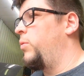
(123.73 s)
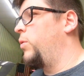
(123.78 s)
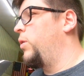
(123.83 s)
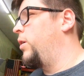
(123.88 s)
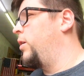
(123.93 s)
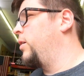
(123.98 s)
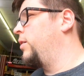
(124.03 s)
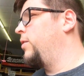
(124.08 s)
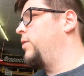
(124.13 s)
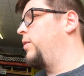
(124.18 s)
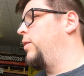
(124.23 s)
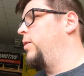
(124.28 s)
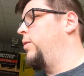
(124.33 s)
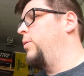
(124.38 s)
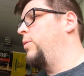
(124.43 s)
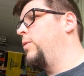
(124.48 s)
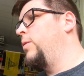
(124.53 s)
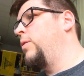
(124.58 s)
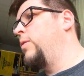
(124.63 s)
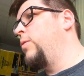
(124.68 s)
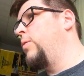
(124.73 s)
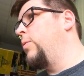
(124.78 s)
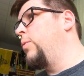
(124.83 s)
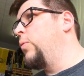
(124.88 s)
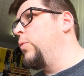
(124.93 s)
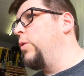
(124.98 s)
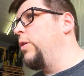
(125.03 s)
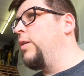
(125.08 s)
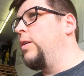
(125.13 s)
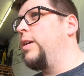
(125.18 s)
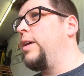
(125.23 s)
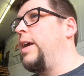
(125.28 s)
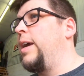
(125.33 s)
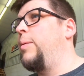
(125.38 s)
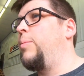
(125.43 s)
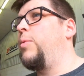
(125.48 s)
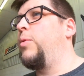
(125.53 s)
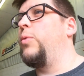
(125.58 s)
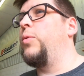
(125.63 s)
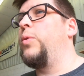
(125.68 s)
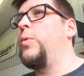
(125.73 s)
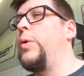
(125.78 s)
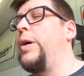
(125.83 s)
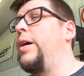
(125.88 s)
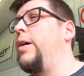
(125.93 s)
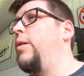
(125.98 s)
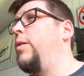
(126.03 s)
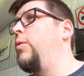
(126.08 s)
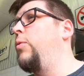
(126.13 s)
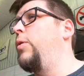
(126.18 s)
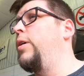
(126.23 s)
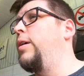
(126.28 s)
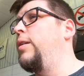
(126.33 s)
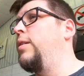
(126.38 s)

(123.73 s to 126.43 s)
work, so really happy with the way